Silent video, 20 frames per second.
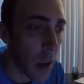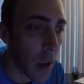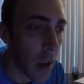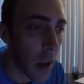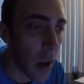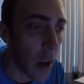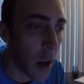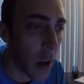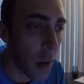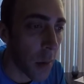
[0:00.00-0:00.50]

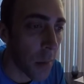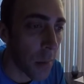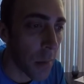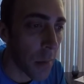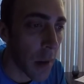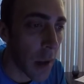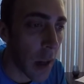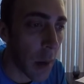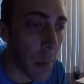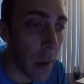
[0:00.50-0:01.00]
And
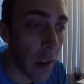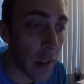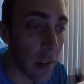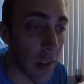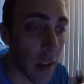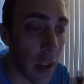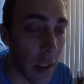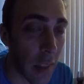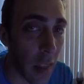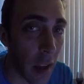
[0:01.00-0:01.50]
I'm not
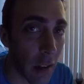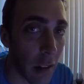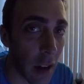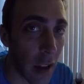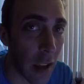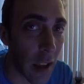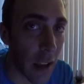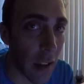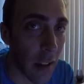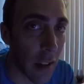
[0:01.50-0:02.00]
saying that
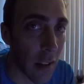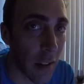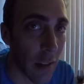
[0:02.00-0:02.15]
like